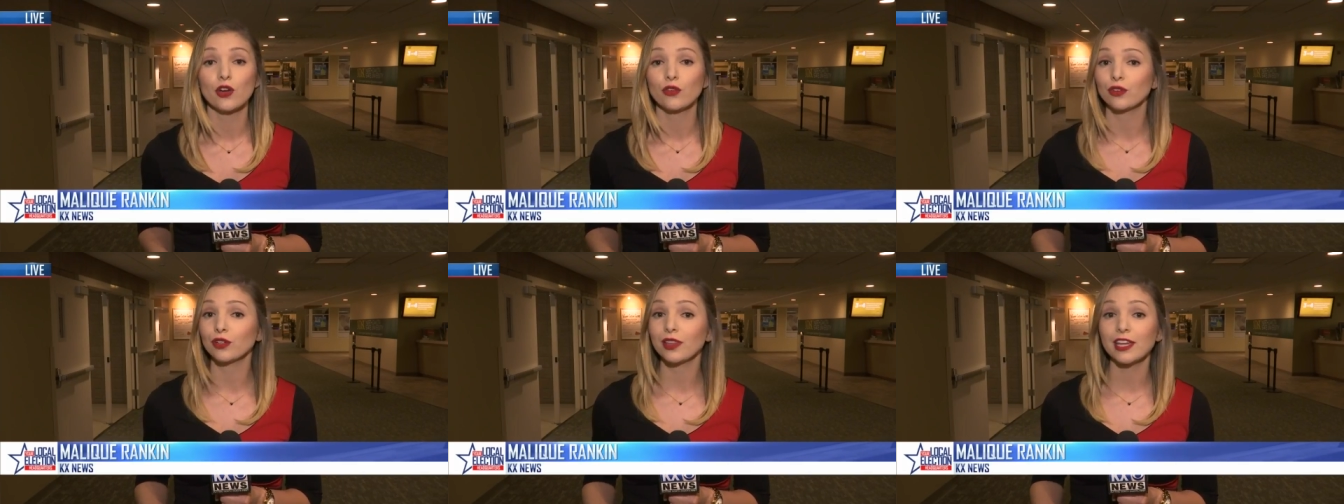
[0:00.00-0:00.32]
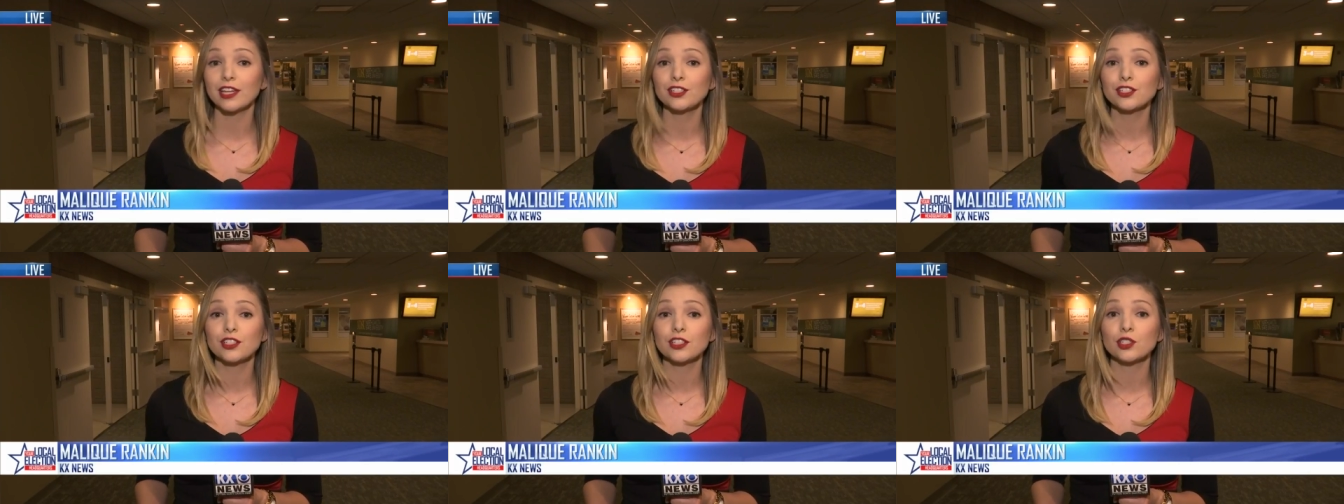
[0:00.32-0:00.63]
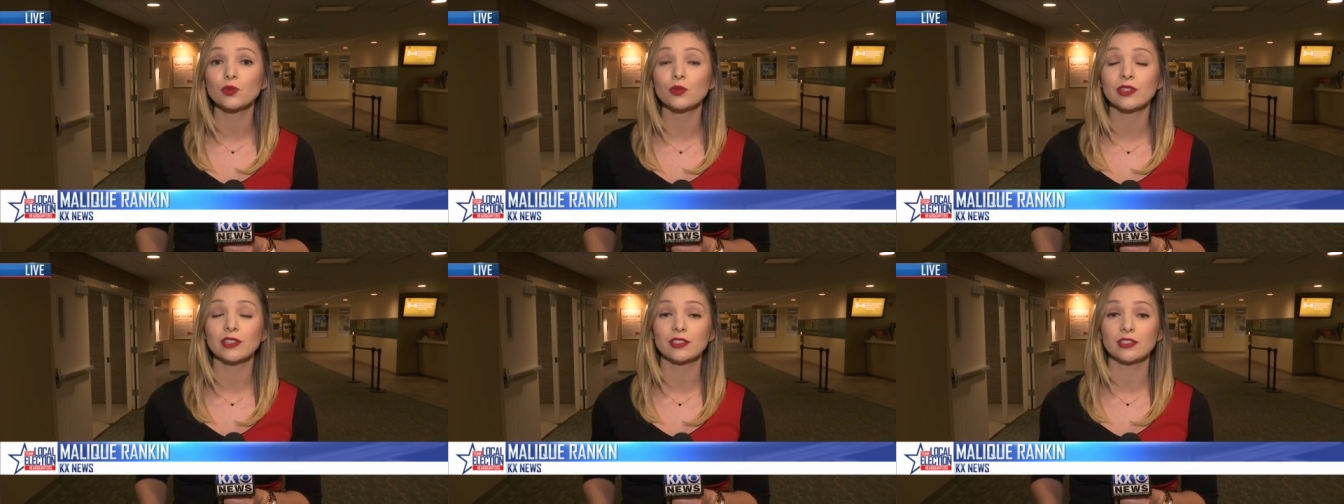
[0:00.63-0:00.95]

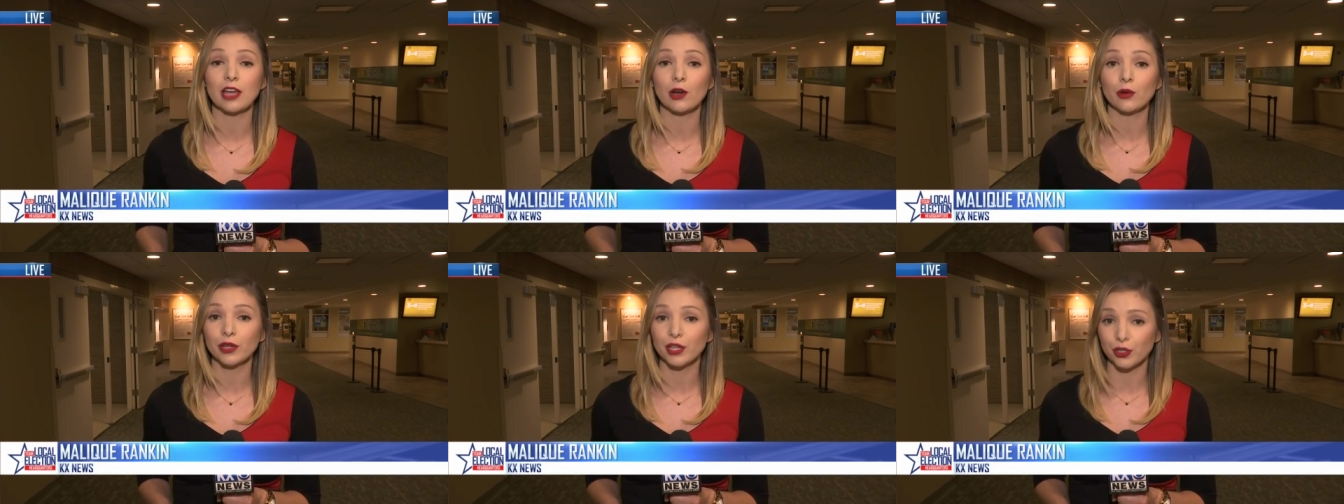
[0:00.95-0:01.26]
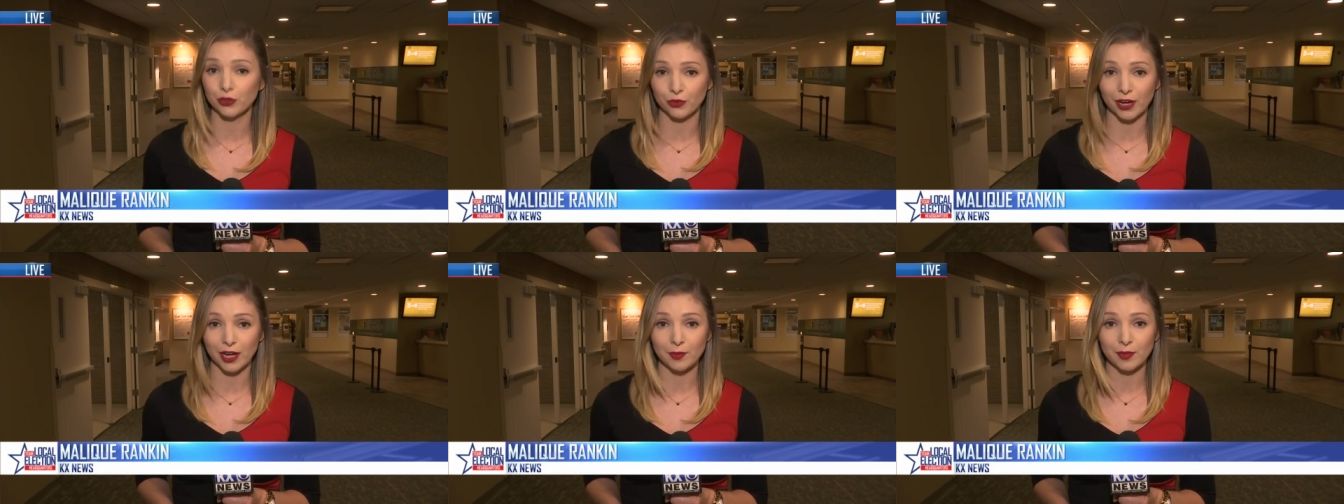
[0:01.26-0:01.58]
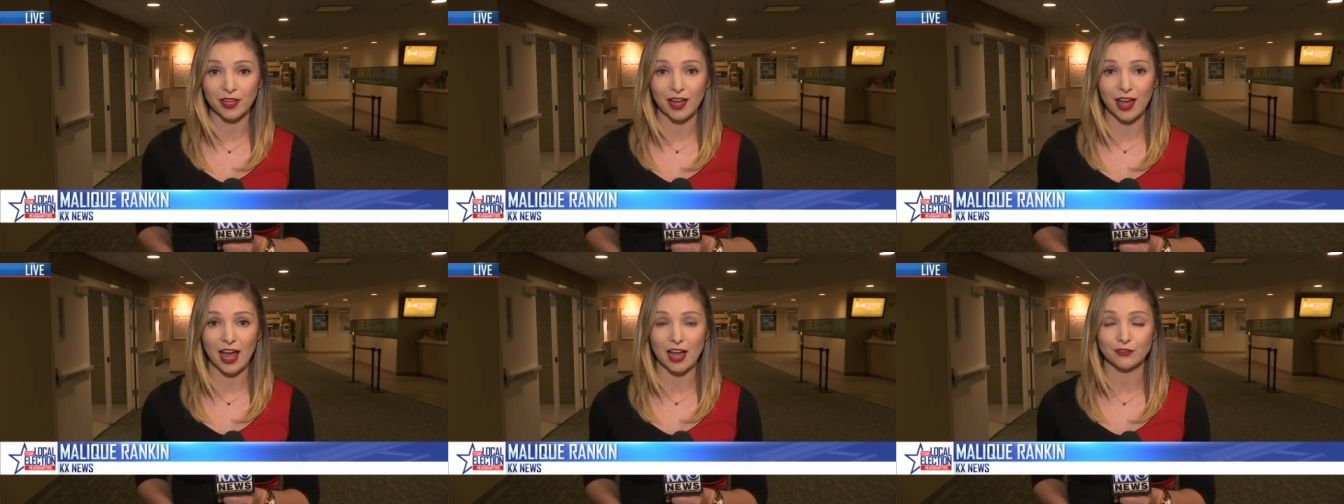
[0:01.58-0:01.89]
relations with Saudi
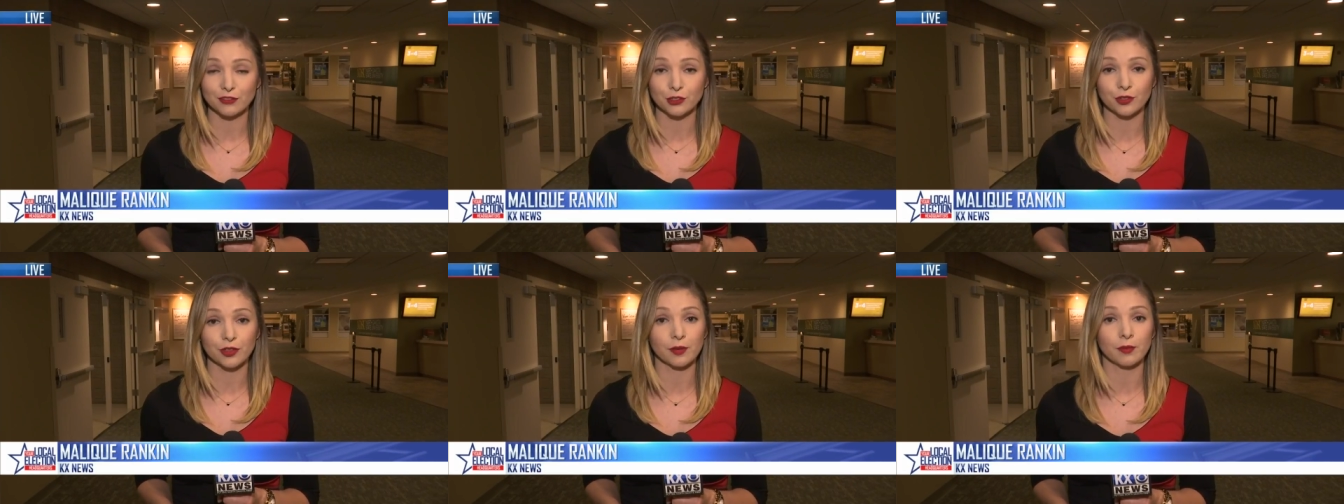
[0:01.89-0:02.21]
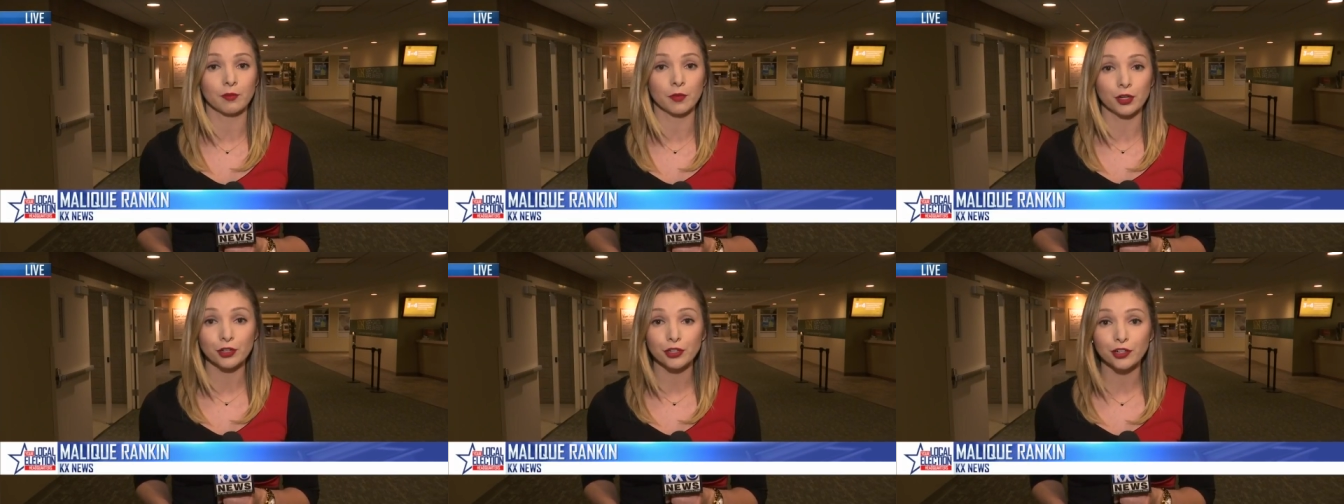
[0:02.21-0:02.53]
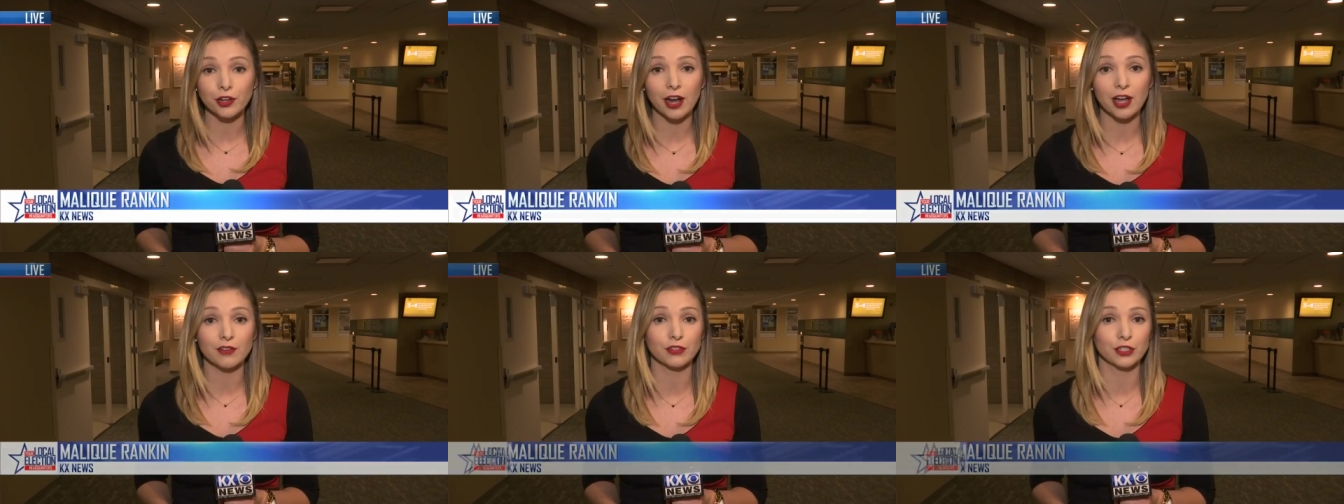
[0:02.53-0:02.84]
Arabia after the
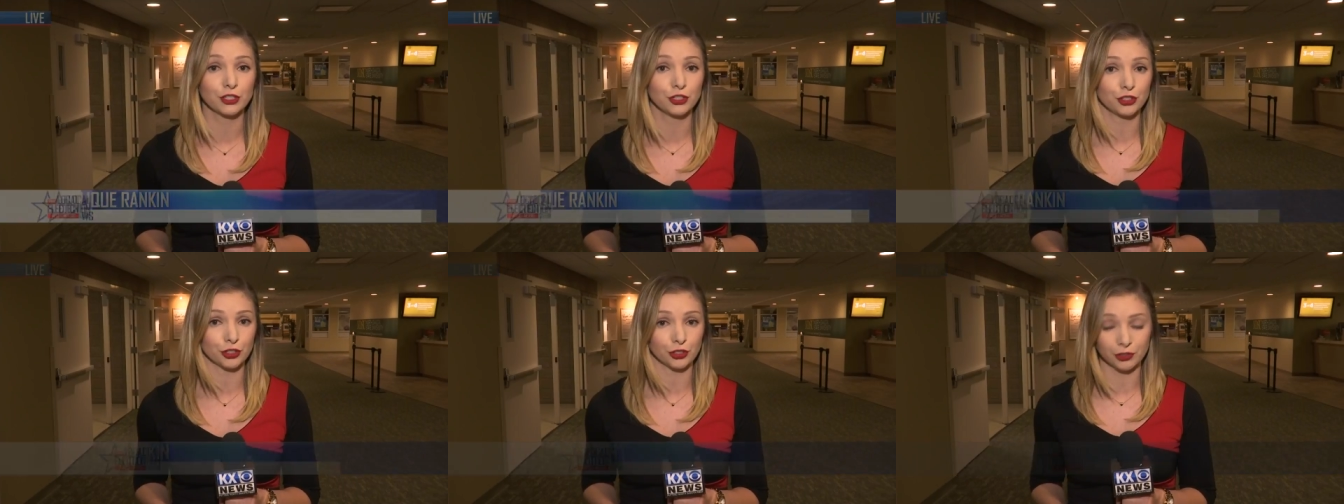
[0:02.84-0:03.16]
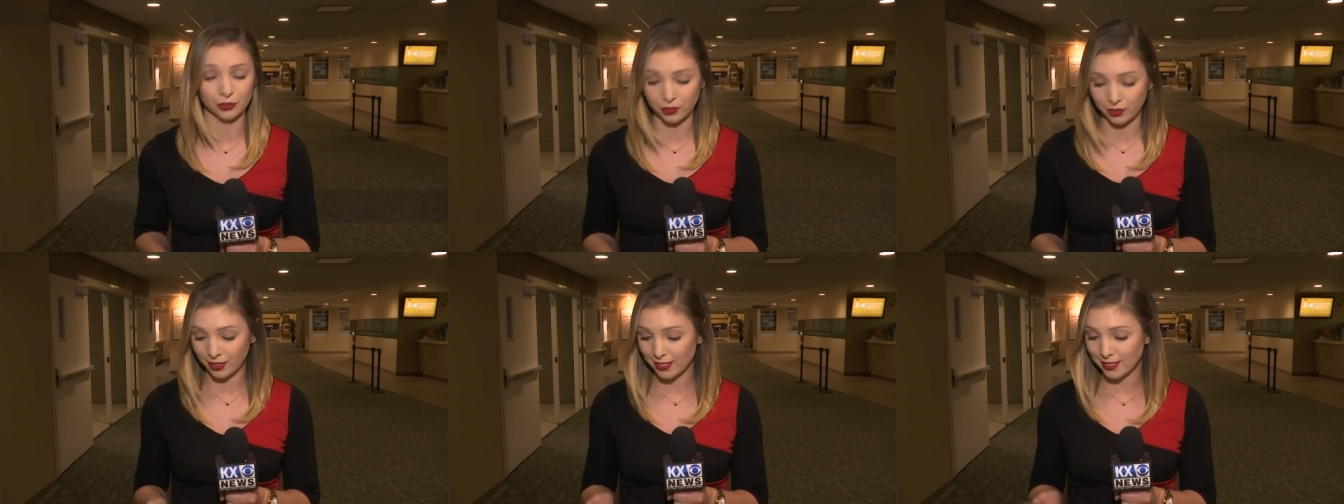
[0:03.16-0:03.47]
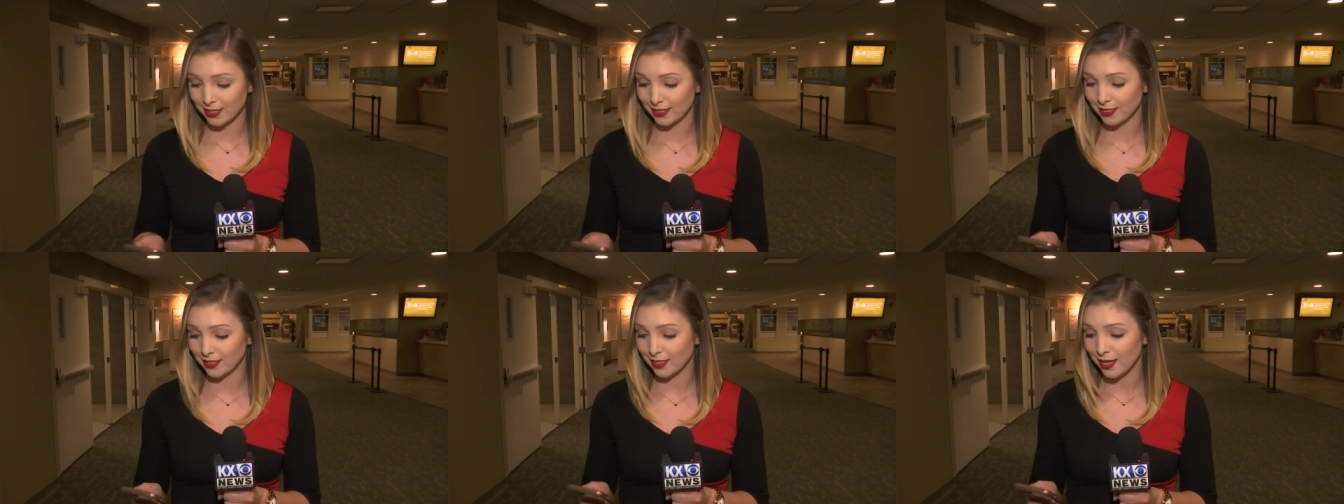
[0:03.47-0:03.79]
murder of a
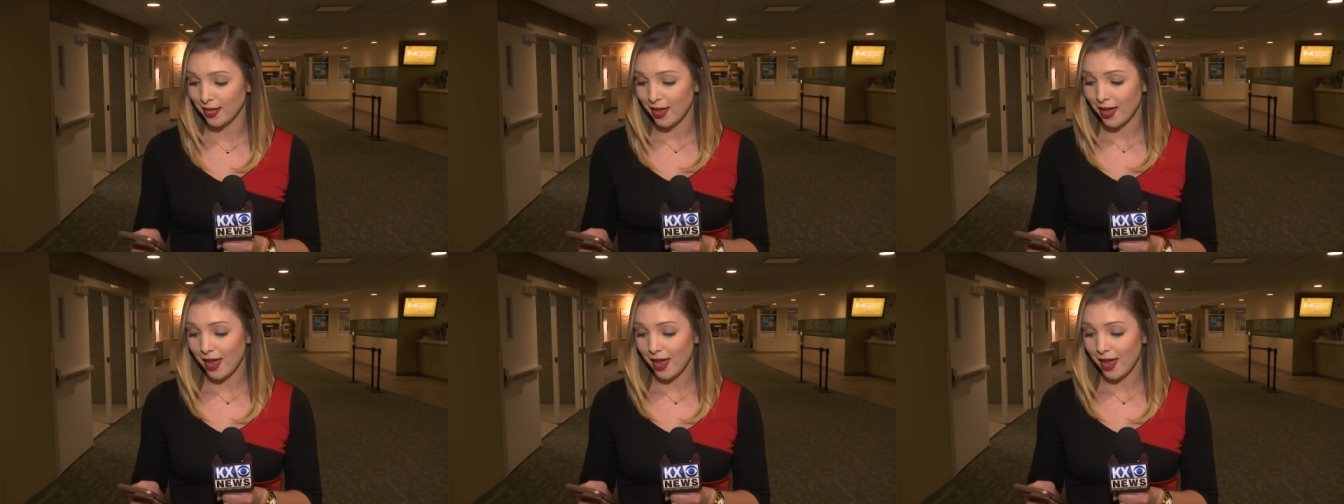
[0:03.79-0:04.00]
journalist,